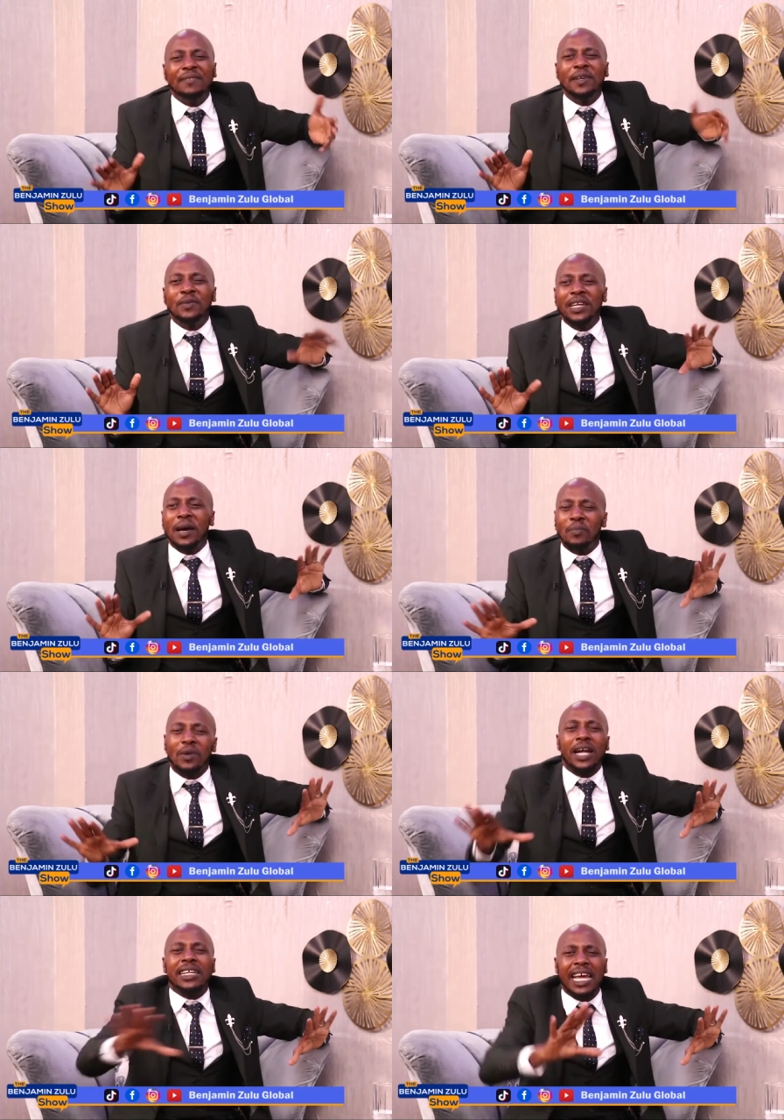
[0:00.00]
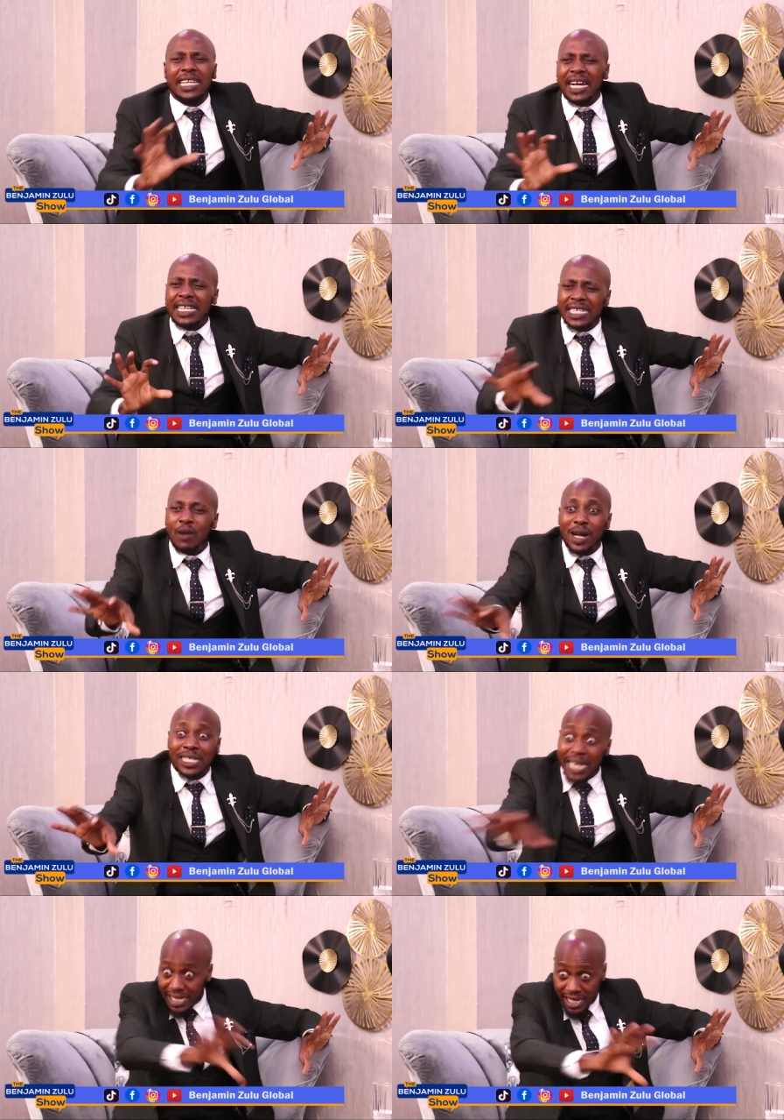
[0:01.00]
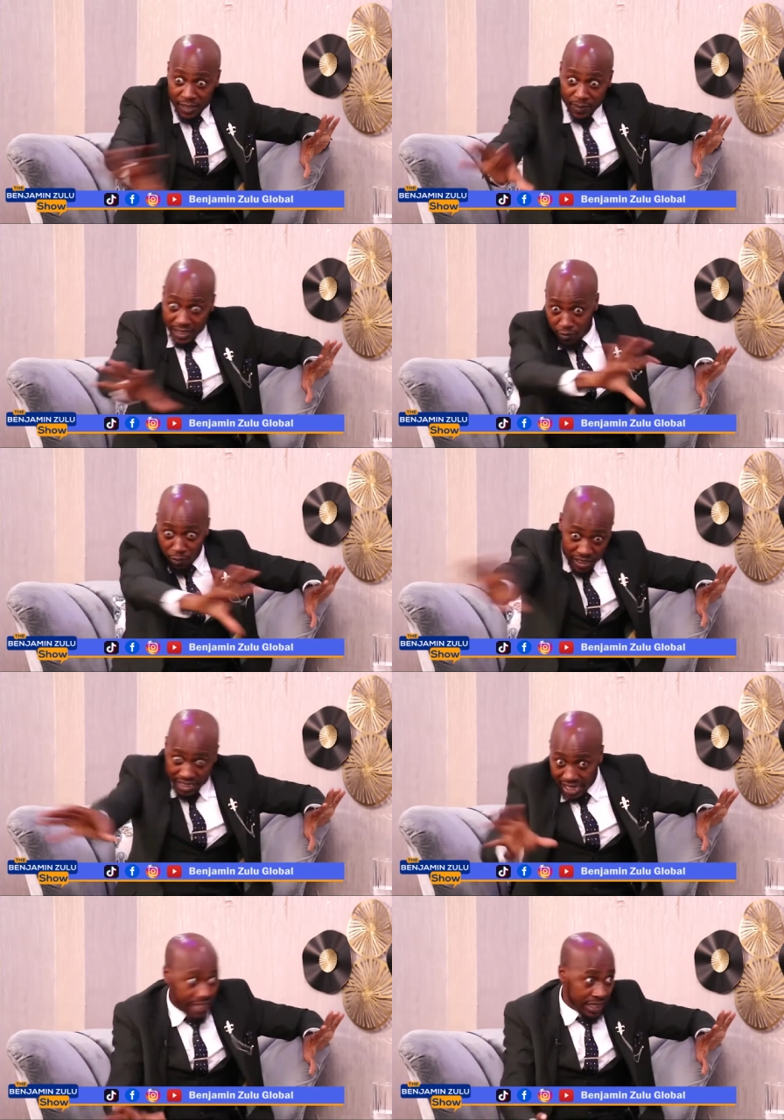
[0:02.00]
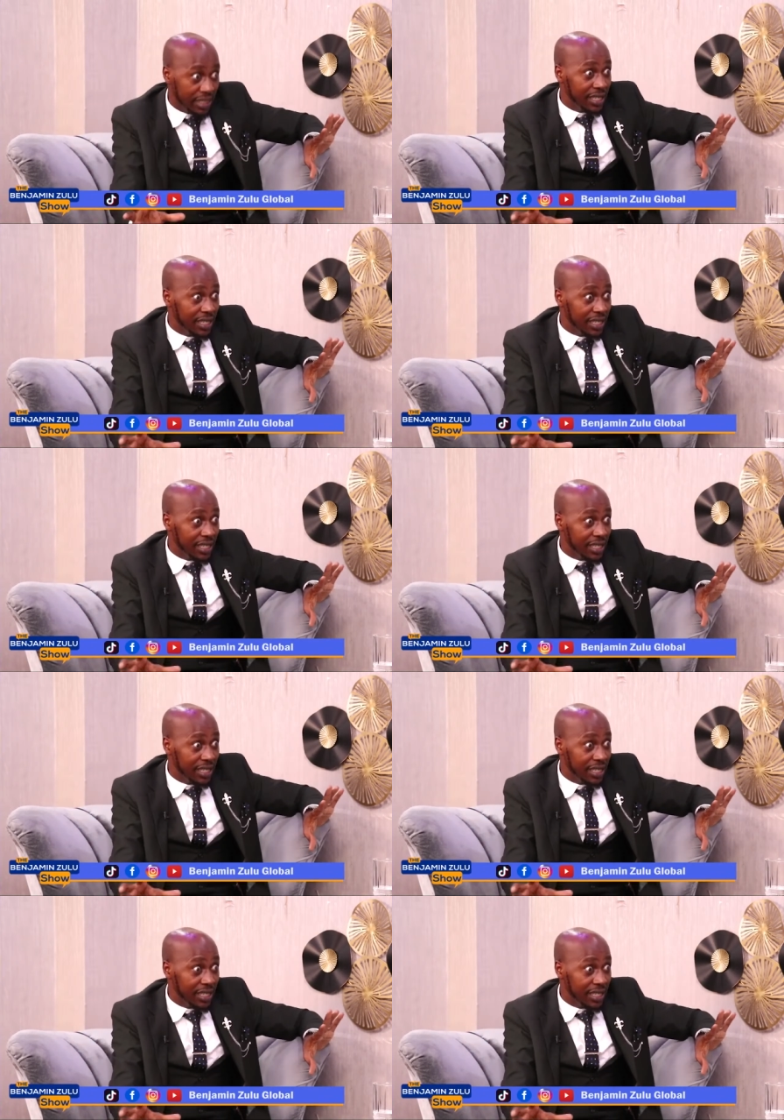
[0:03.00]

Even when I'm at night, I can see how much light I expect from these sides.